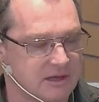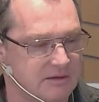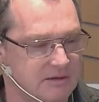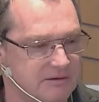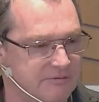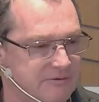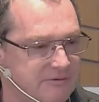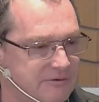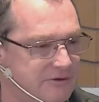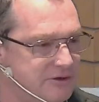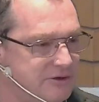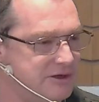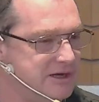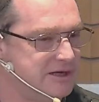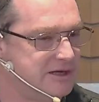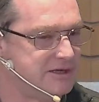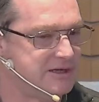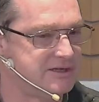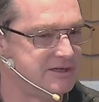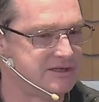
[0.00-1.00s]
although if you've
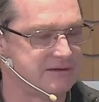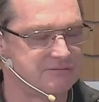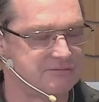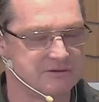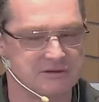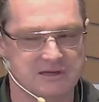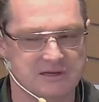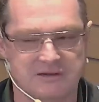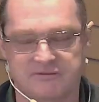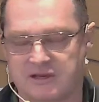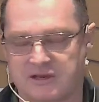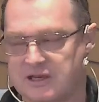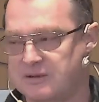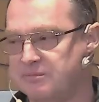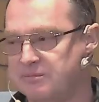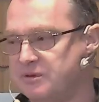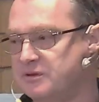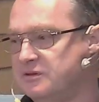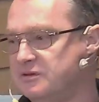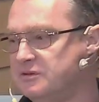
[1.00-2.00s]
got young kids, that will
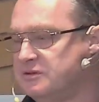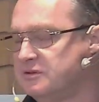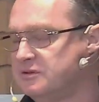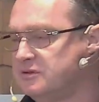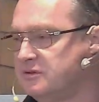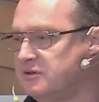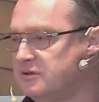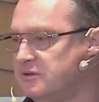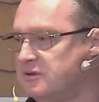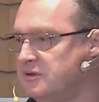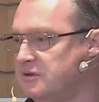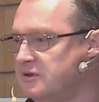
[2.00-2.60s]
never happen.